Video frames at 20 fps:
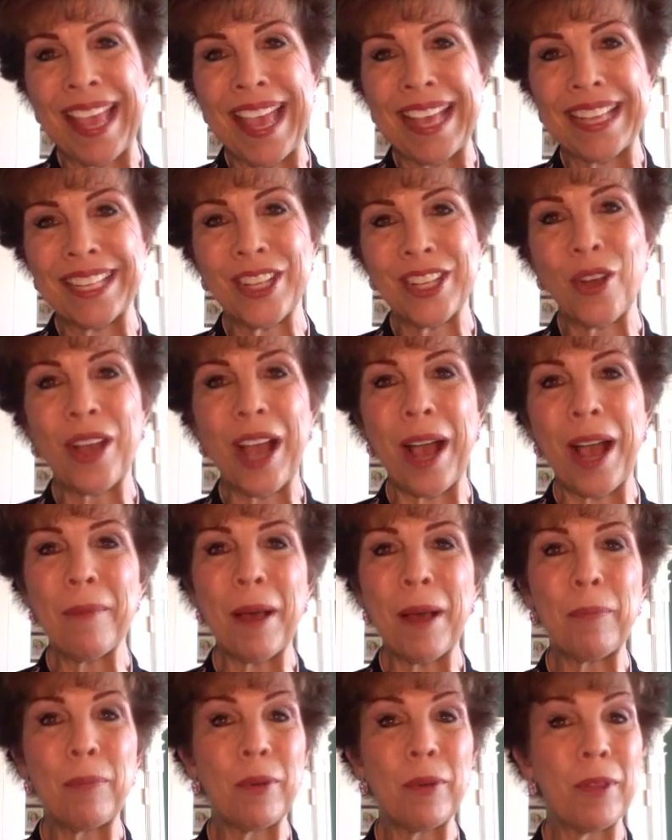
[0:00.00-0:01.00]
So come
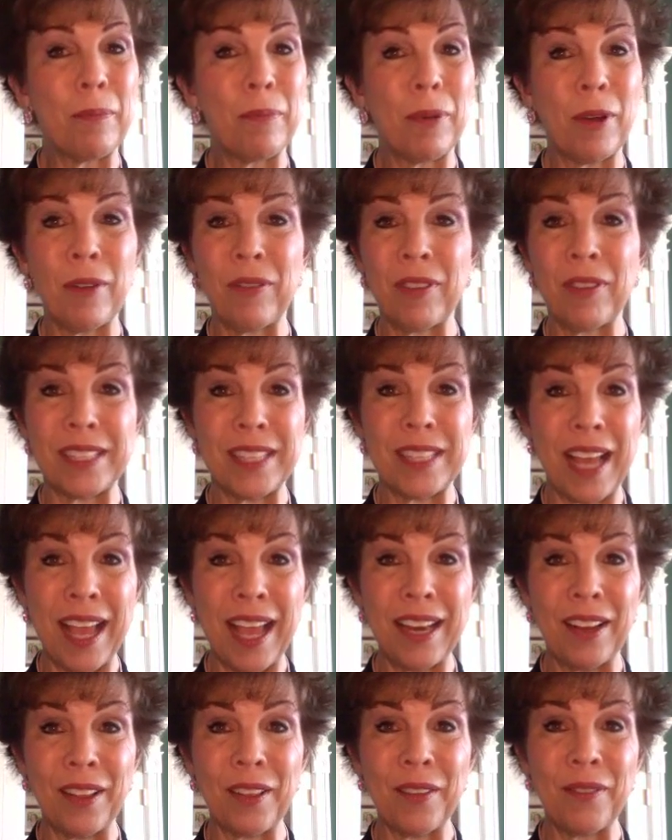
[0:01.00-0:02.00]
up with a perfect
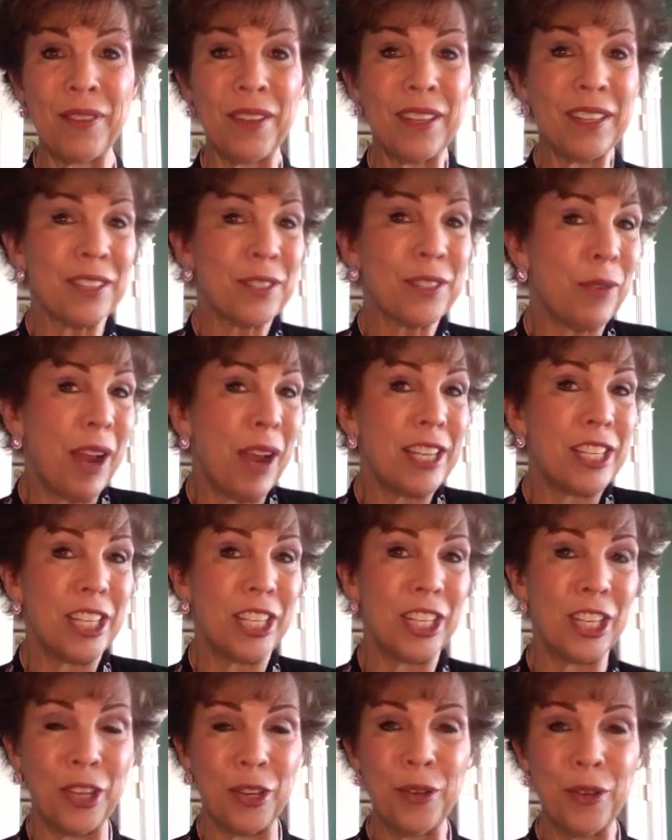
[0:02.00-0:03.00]
title that feels right to
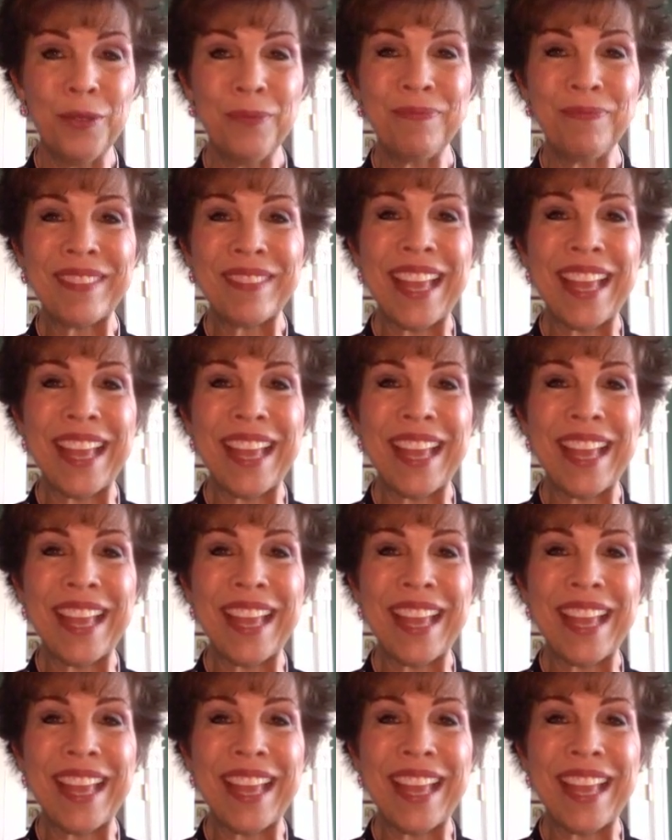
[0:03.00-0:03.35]
you.